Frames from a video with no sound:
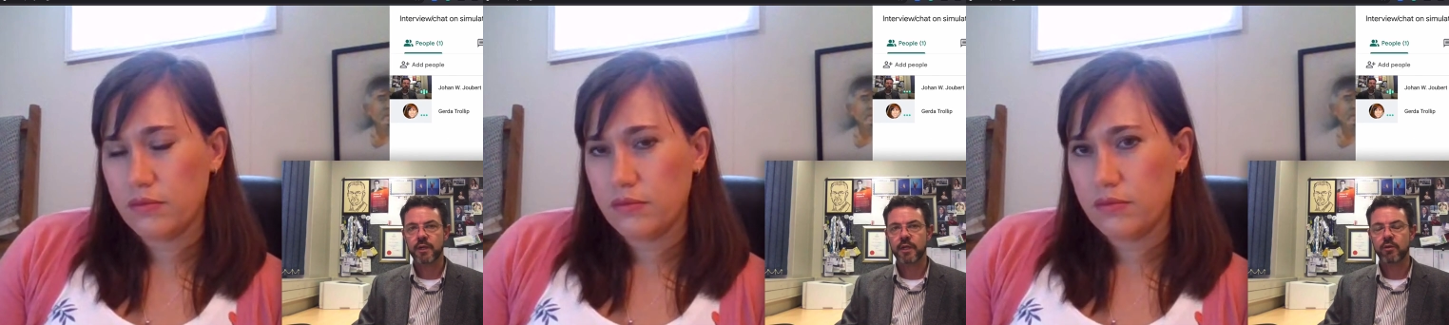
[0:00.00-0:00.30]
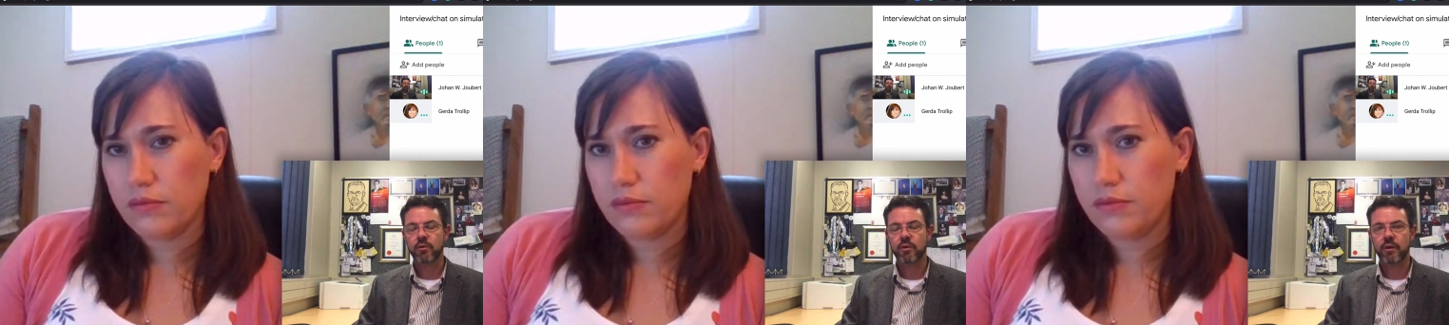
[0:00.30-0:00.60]
Speaker 1: in
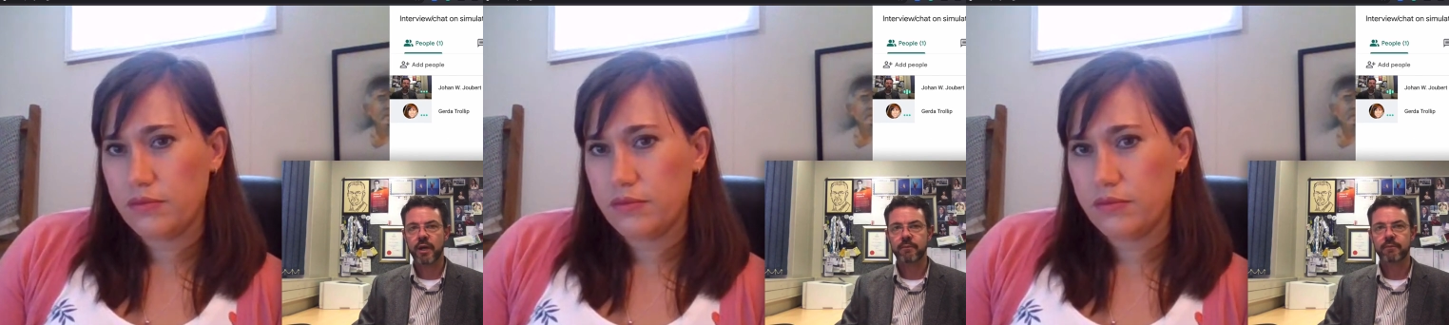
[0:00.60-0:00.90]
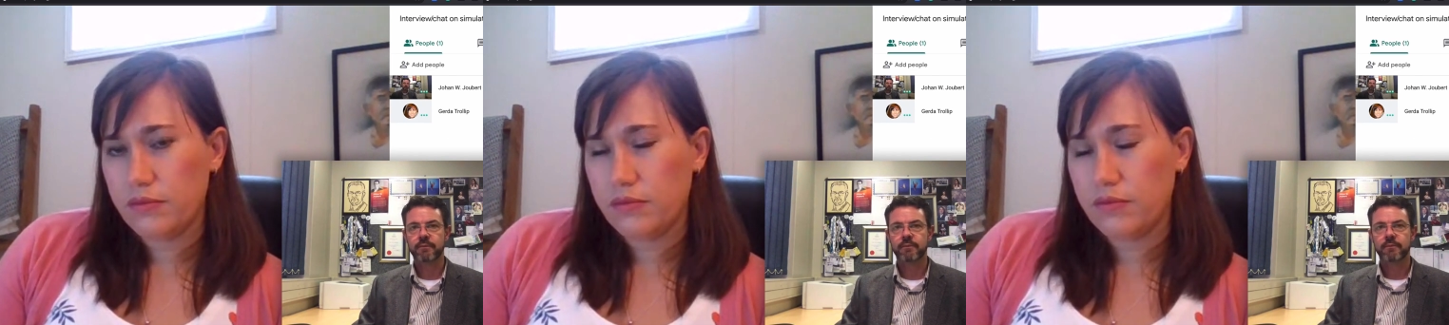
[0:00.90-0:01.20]
your career?
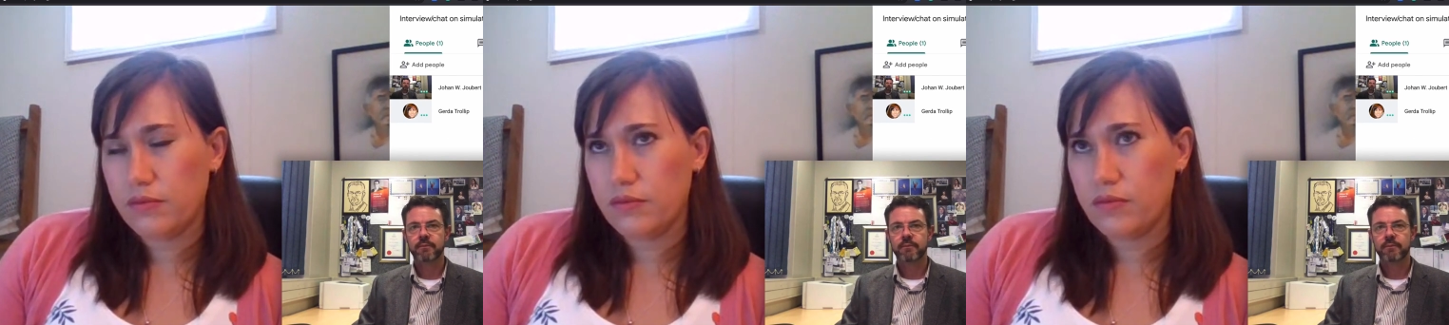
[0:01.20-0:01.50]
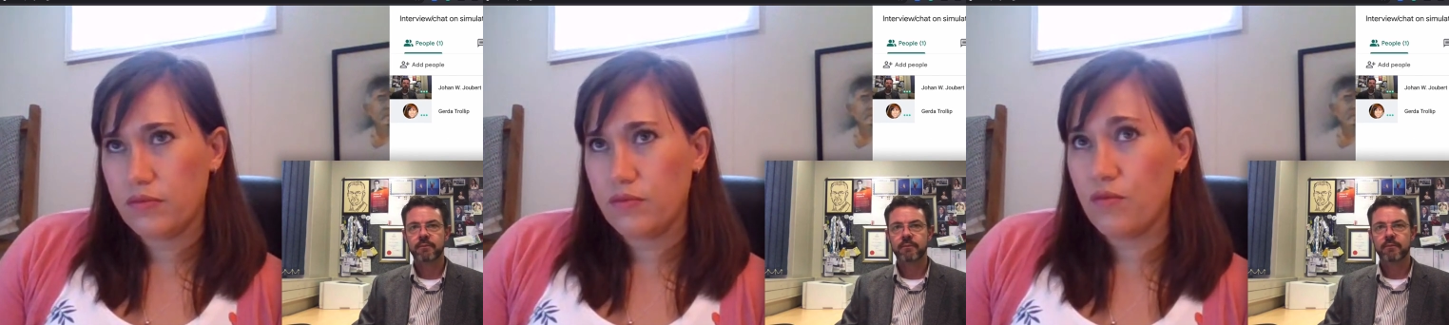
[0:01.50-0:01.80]

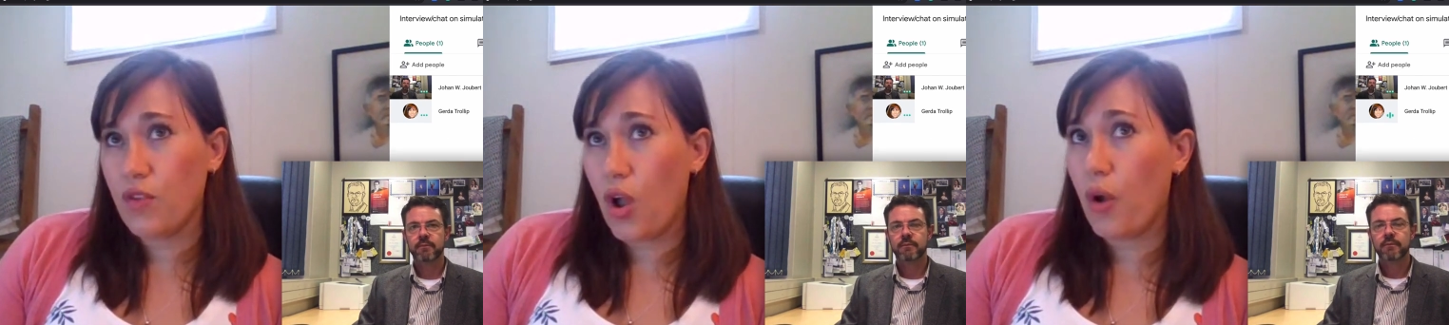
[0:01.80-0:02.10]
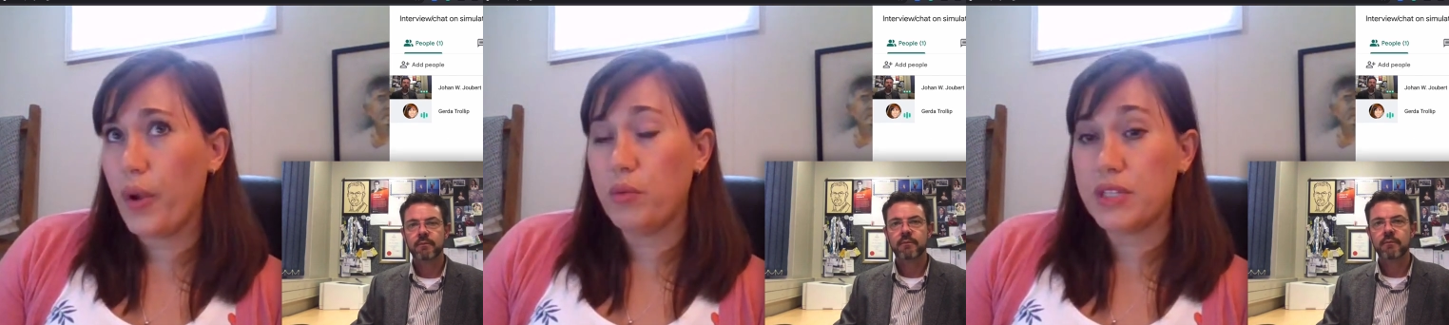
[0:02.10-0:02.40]

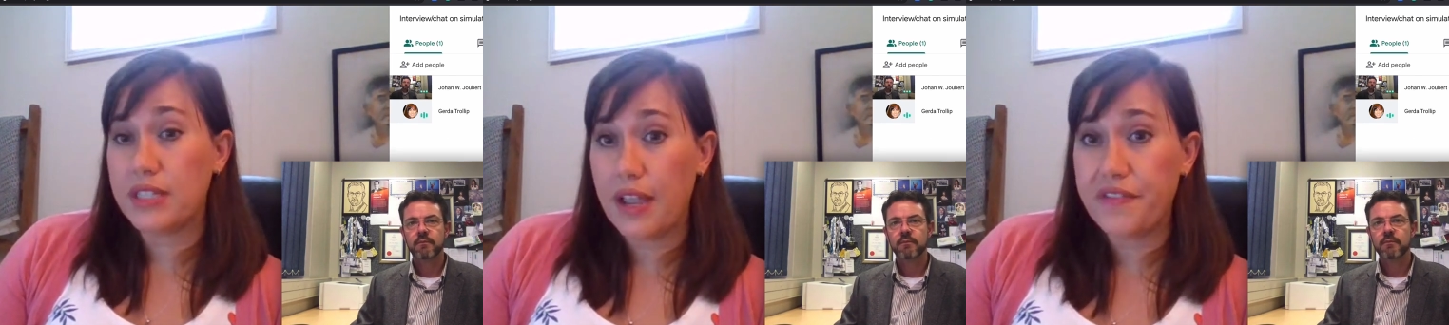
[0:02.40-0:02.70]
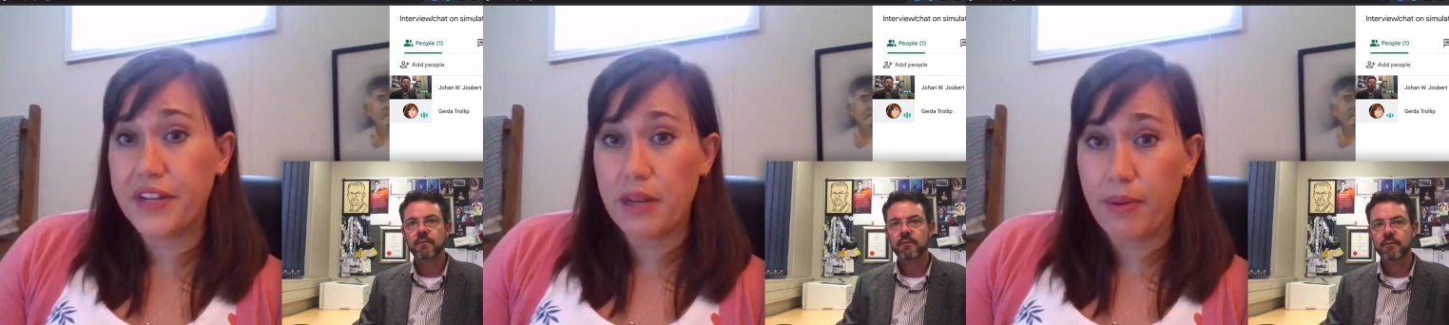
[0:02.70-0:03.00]
Speaker 2: No, it was
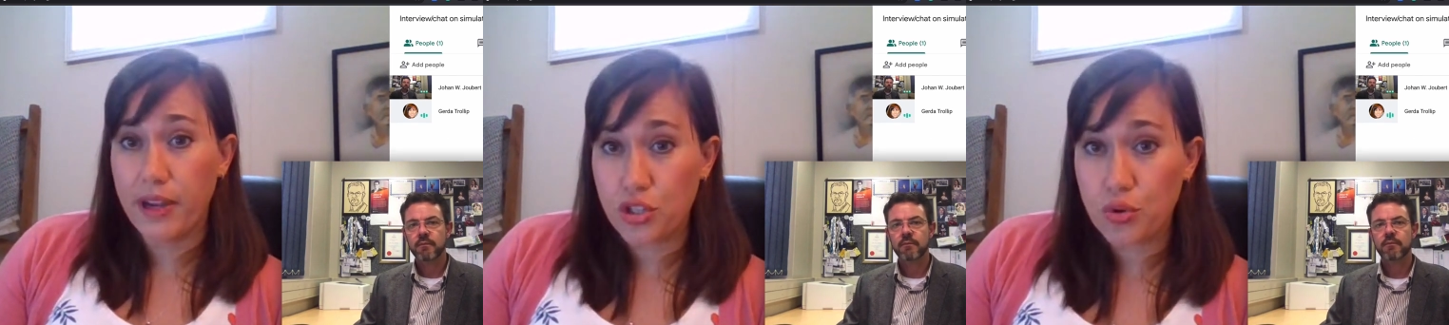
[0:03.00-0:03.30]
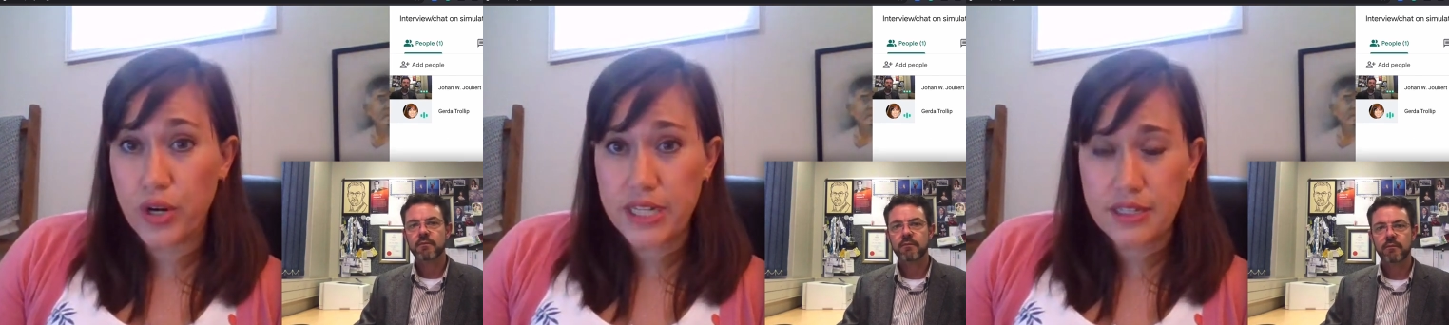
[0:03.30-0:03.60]
definitely by
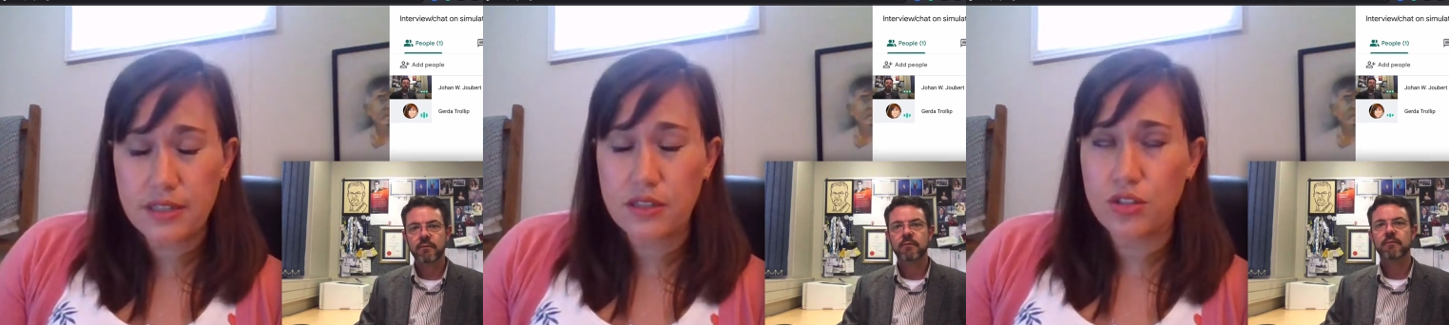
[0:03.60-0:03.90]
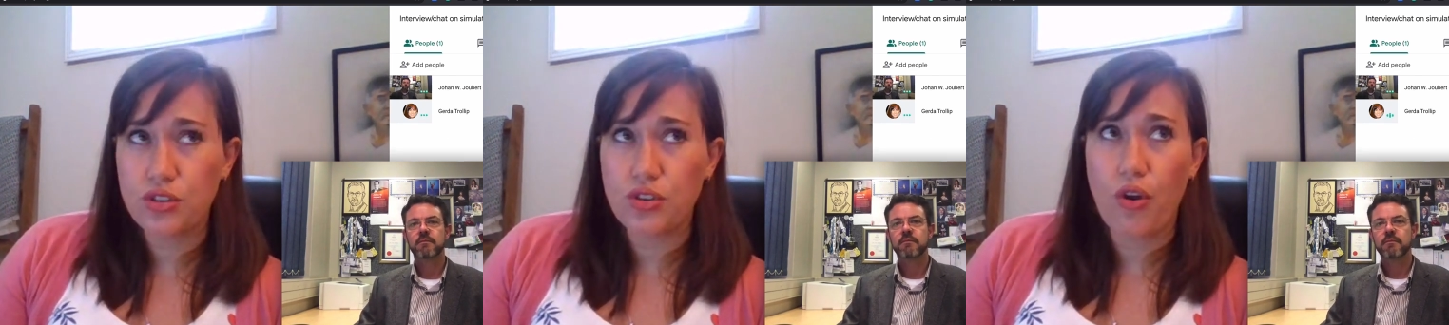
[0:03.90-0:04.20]
choice.
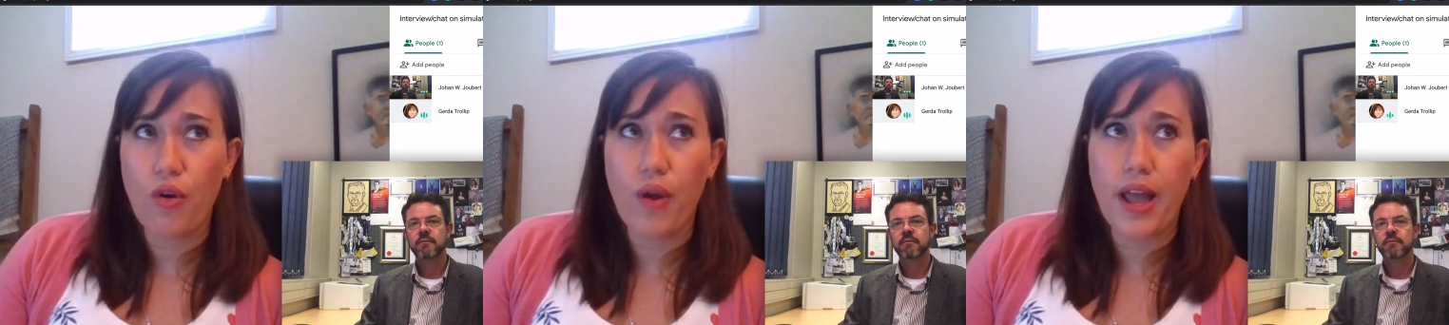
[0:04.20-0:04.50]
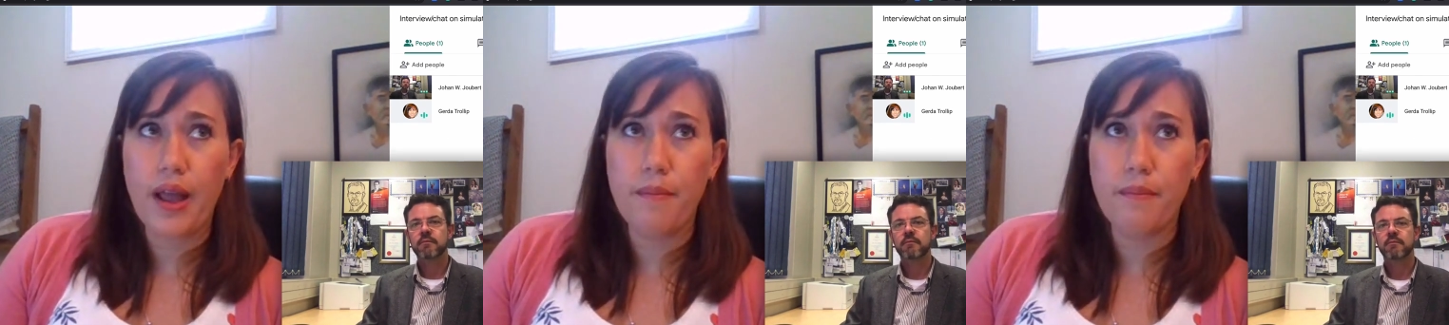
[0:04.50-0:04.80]
So
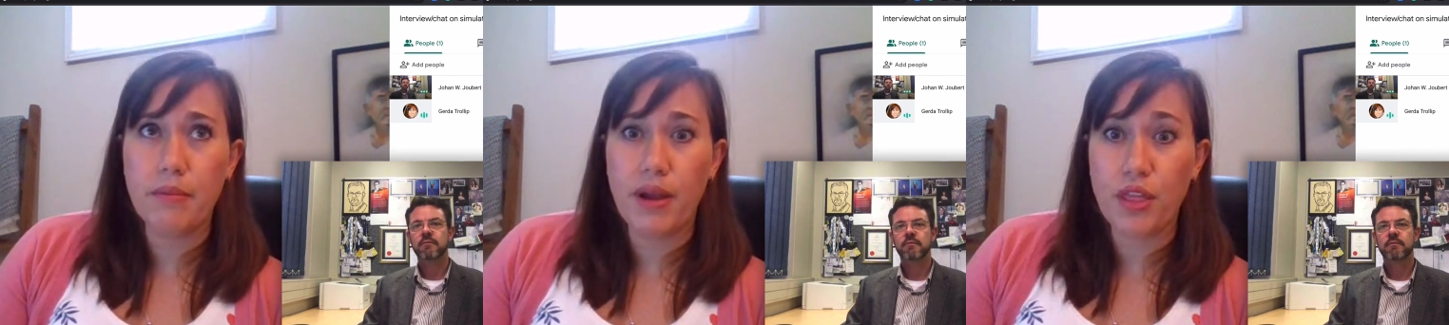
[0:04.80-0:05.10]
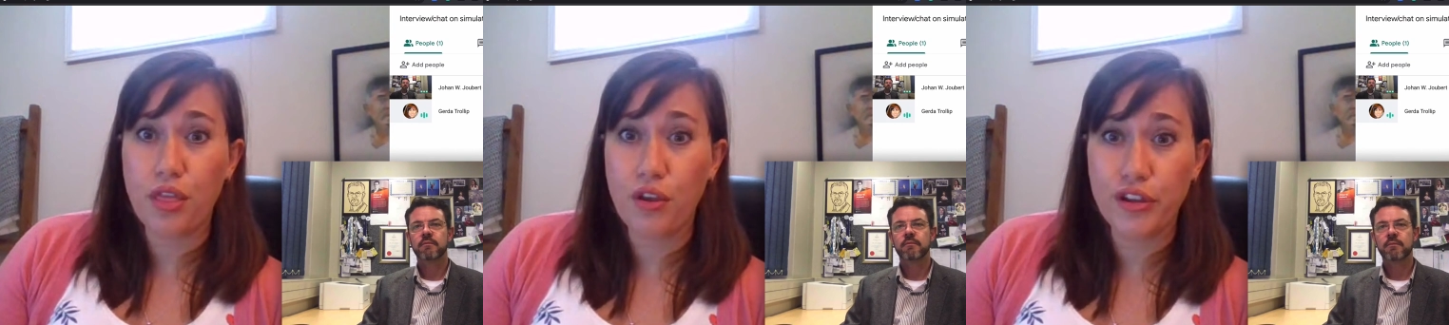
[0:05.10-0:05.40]
um, in
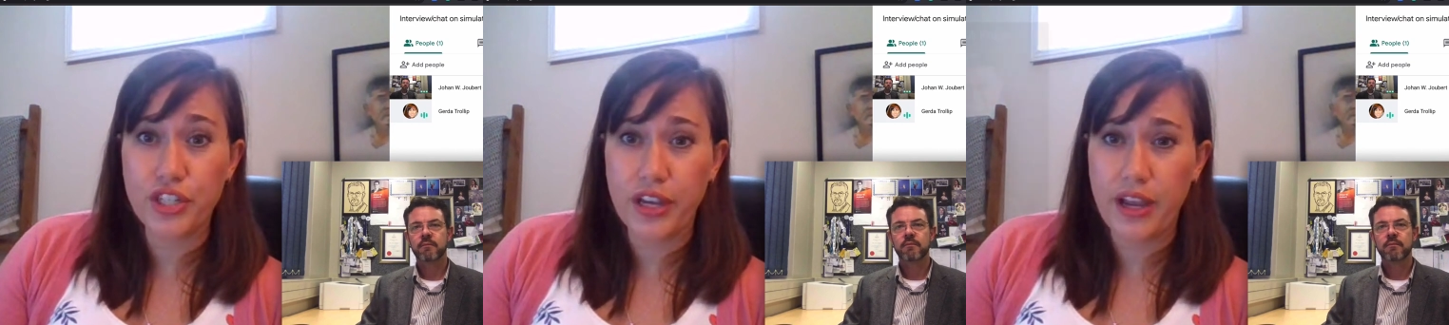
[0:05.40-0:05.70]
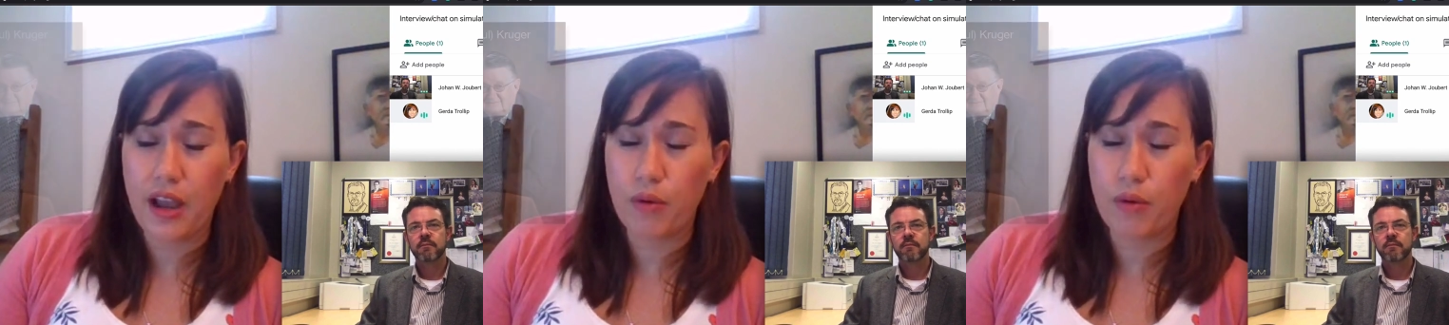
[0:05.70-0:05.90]
my third year, I